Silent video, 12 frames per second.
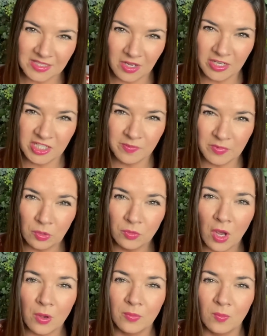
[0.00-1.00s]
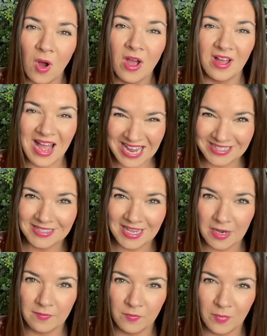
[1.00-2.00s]
item, you'll know why I had to get
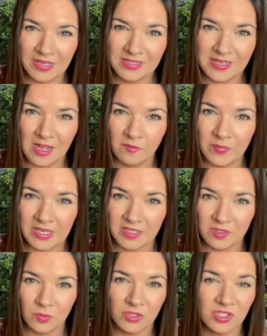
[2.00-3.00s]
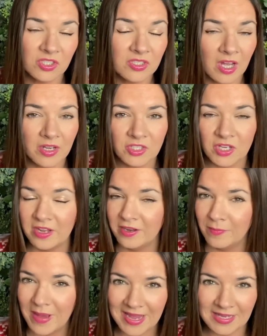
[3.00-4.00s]
it for myself, because it was such an
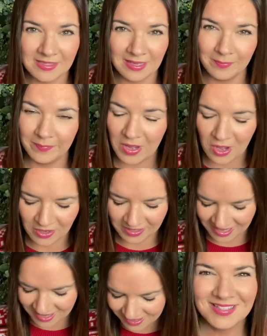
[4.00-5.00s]
amazing bargain.